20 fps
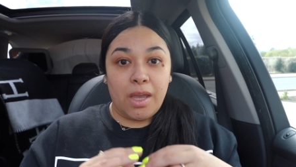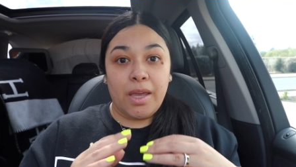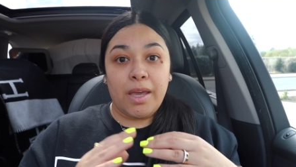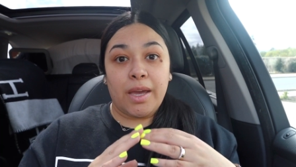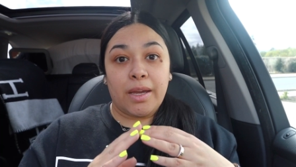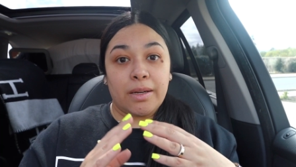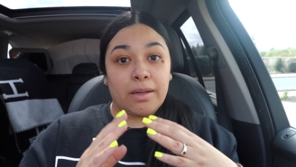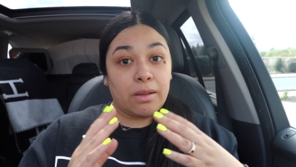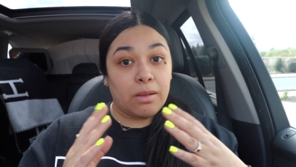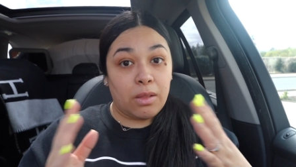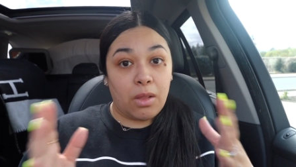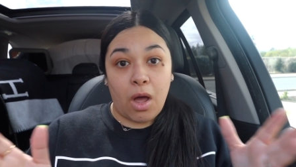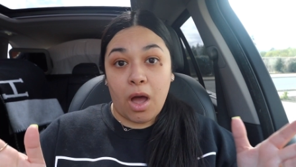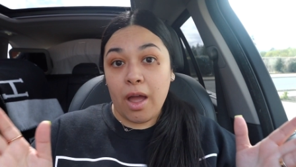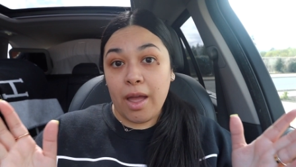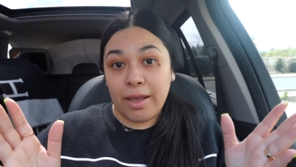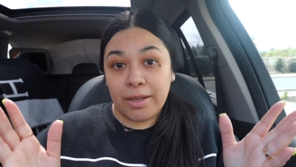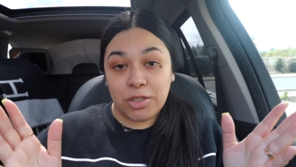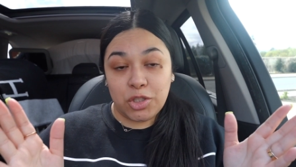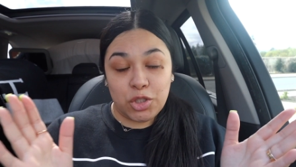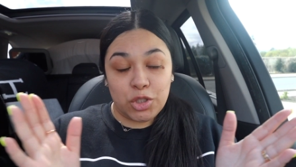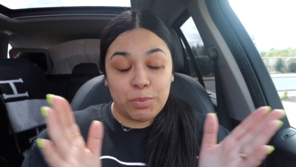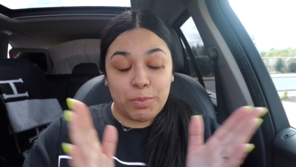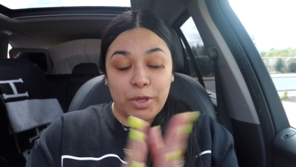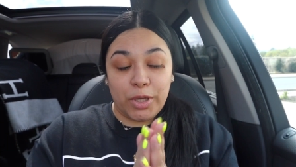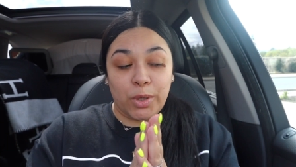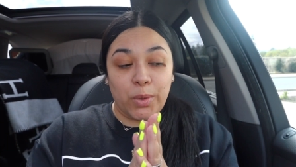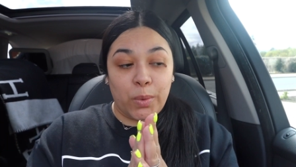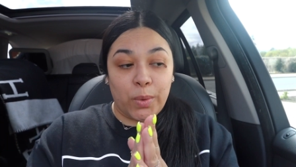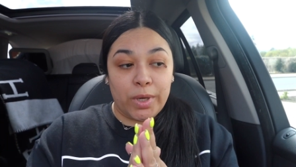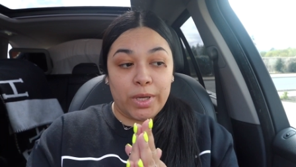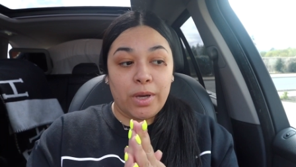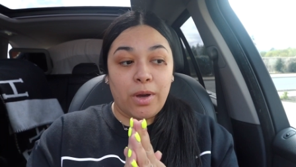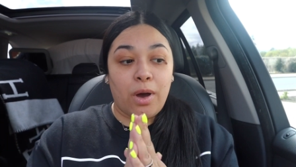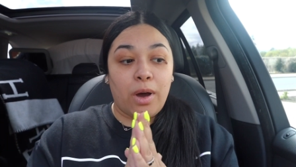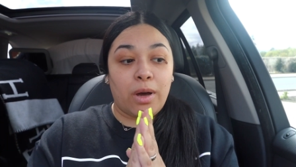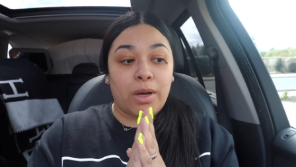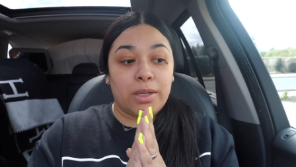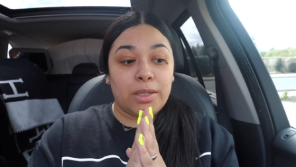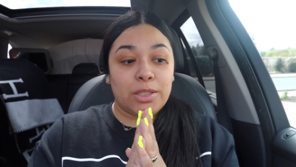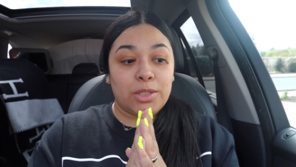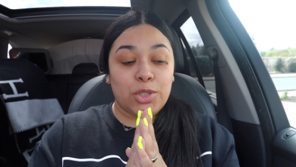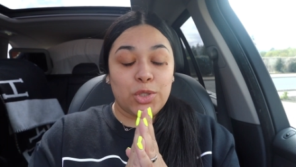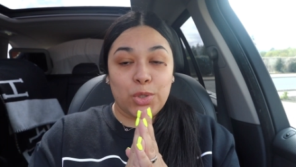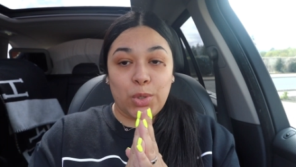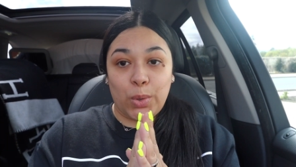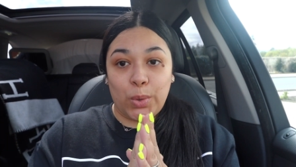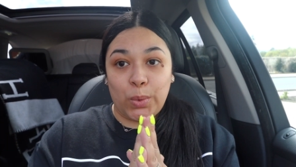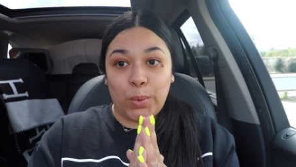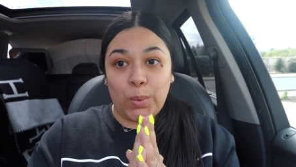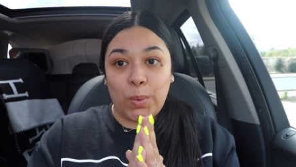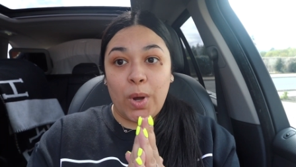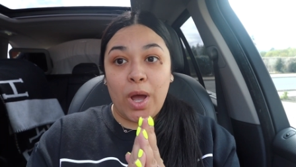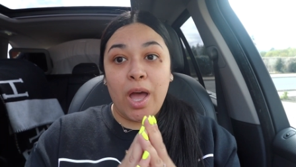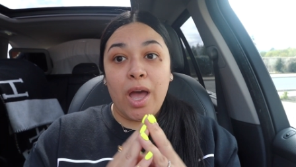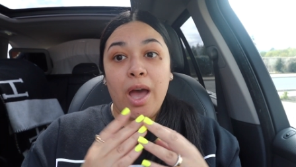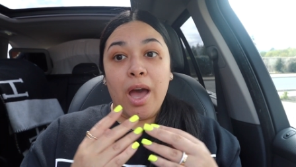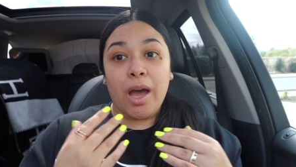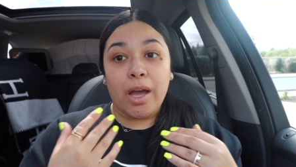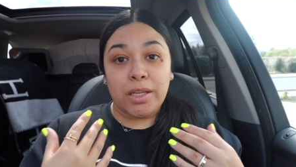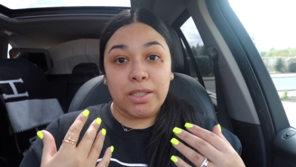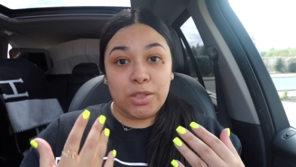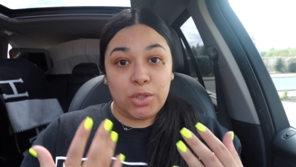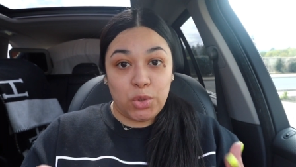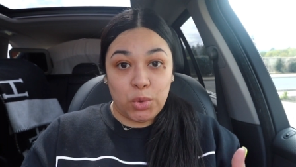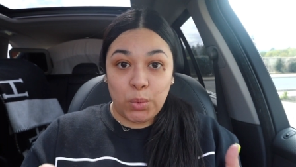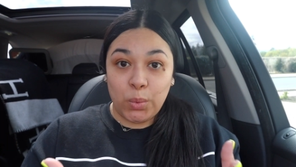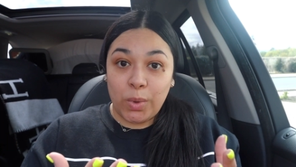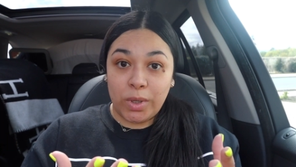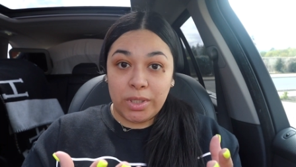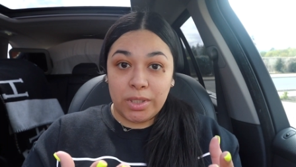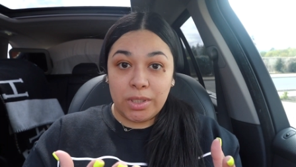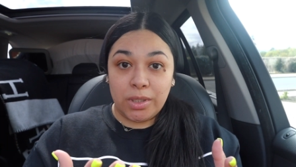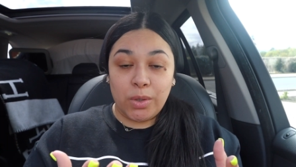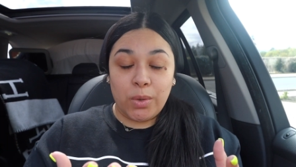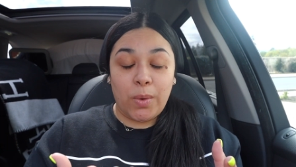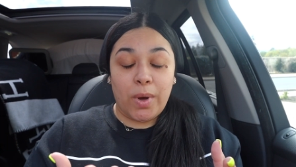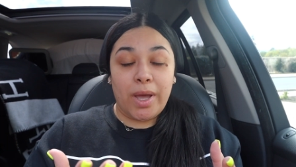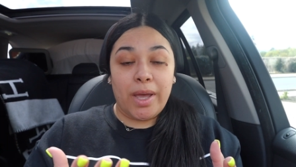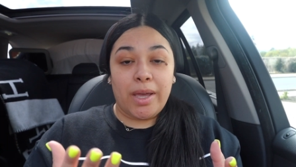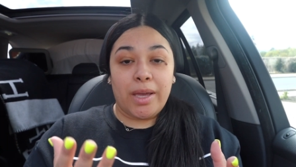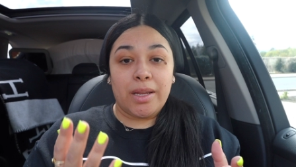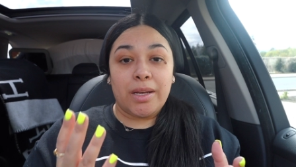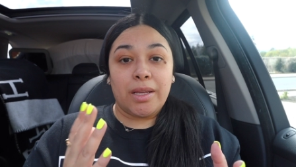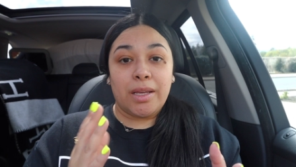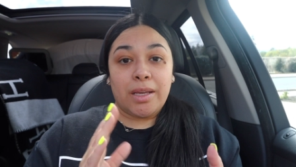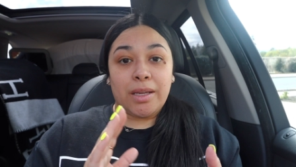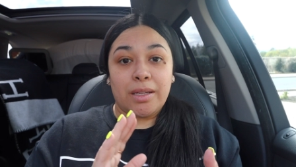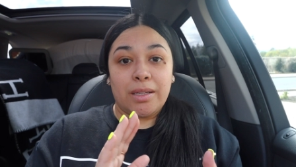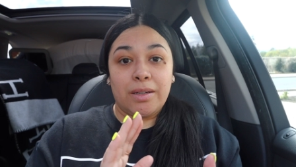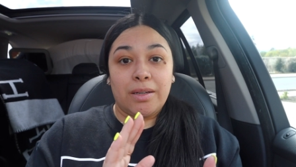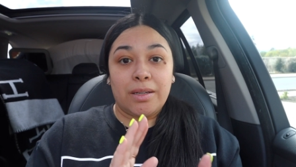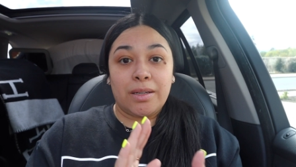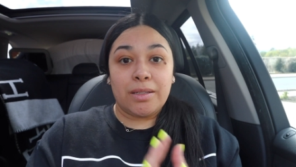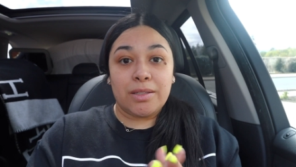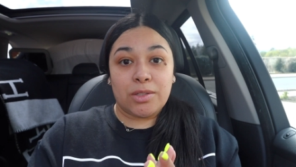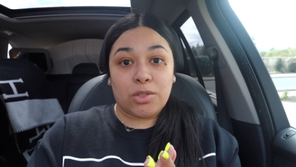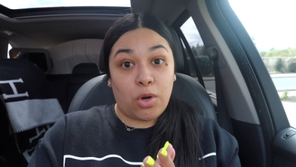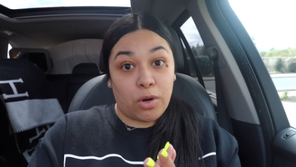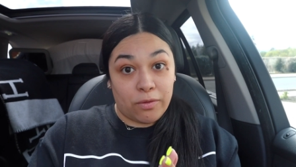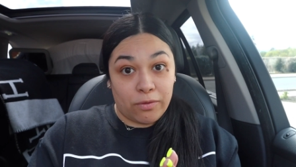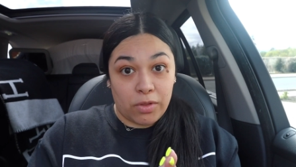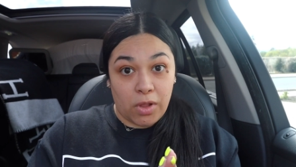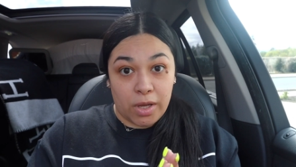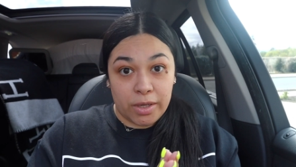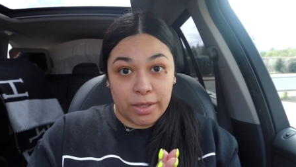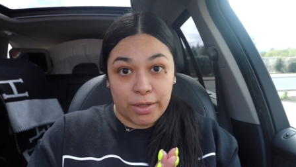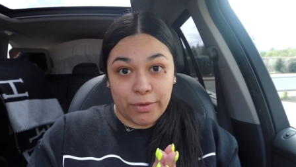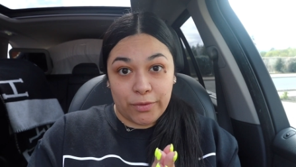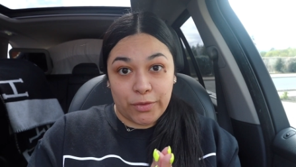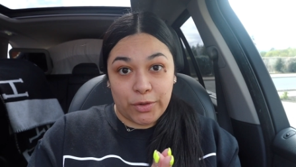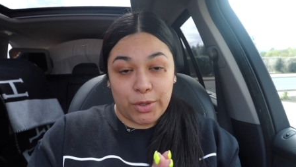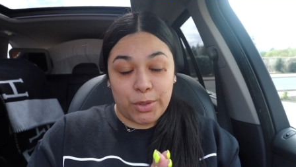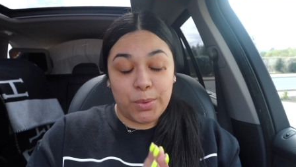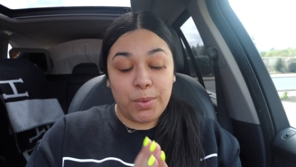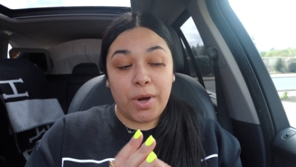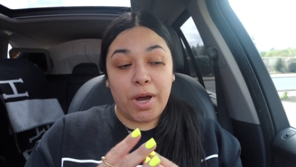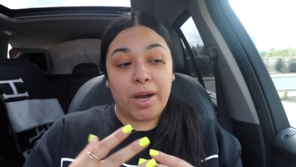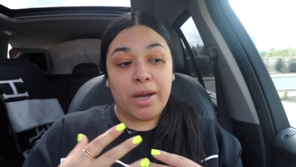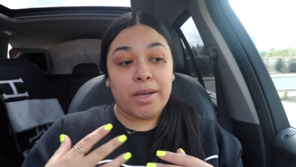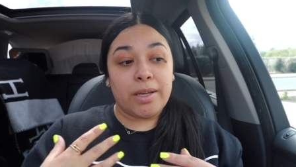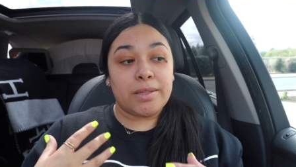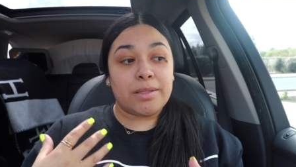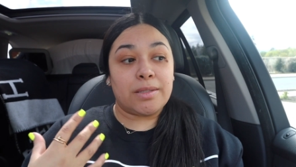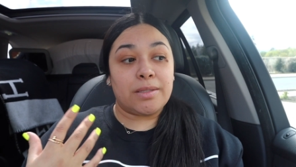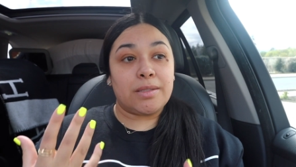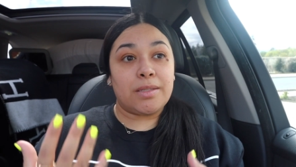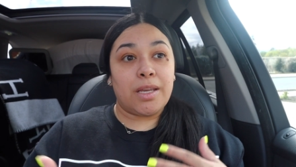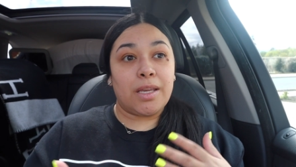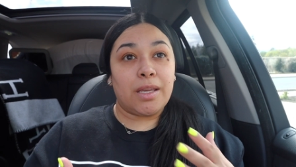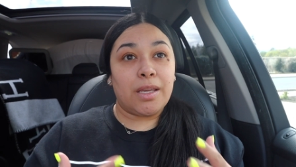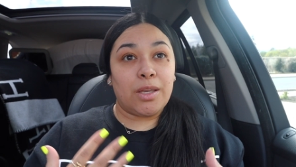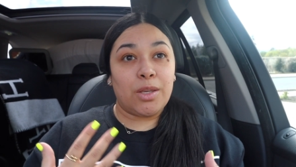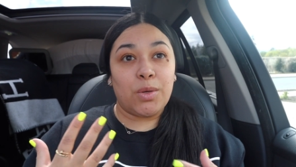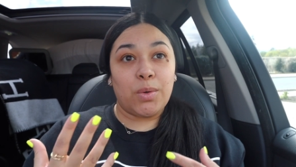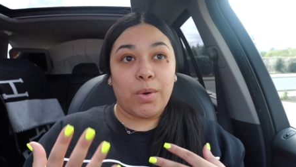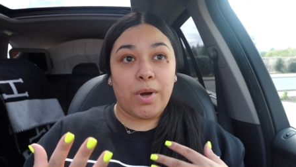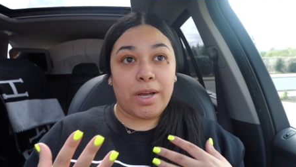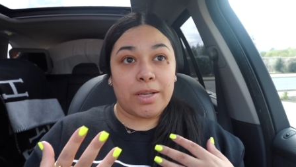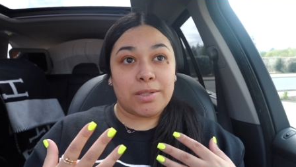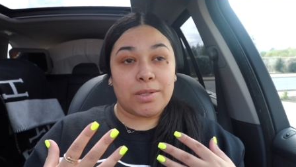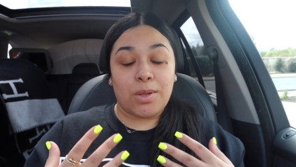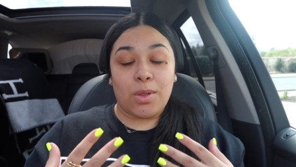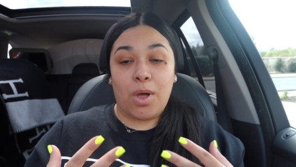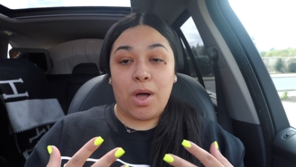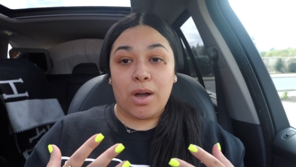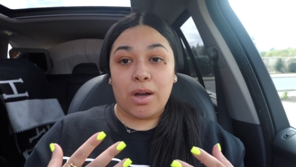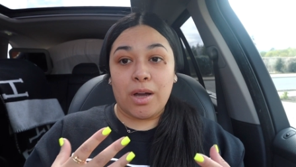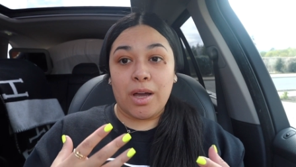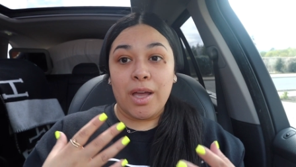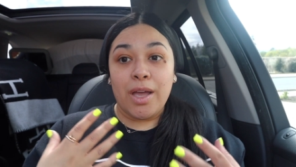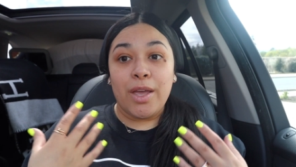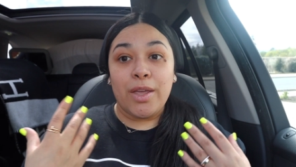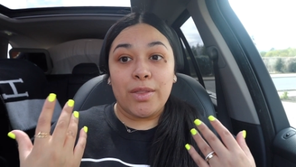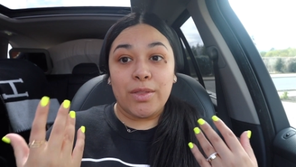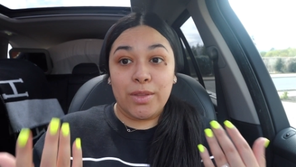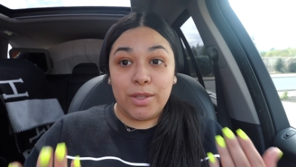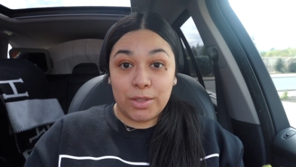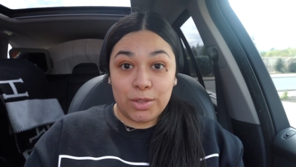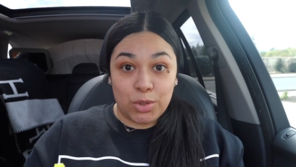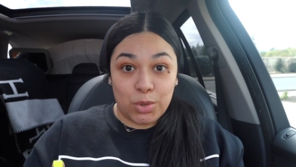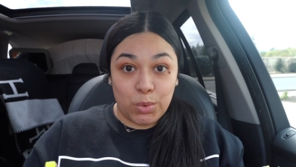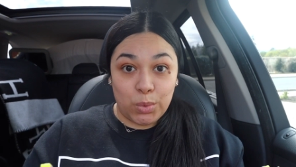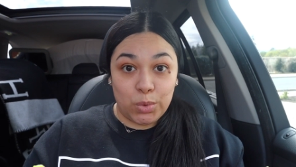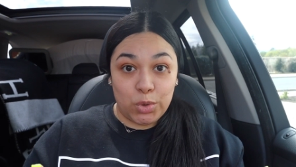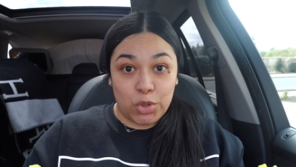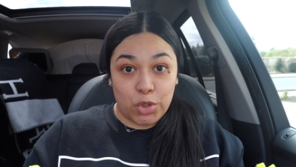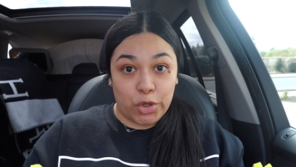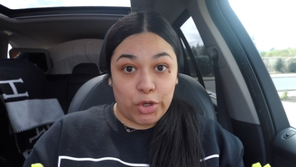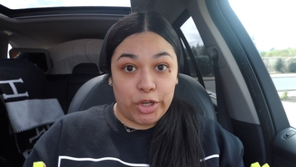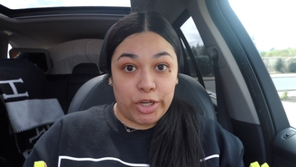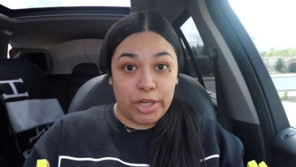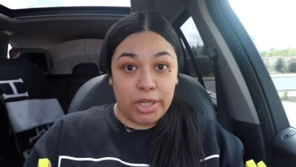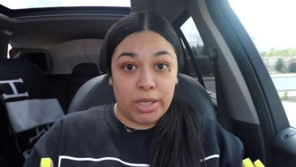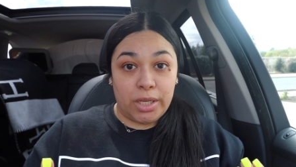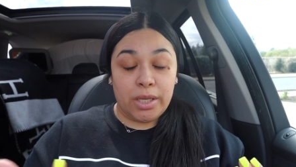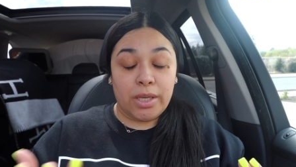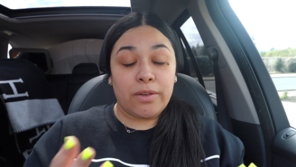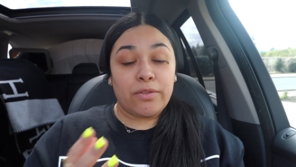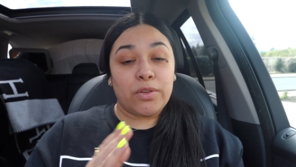and a lot has just been going on. So I do want to go ahead and start vlogging for you guys and taking you guys along this new journey.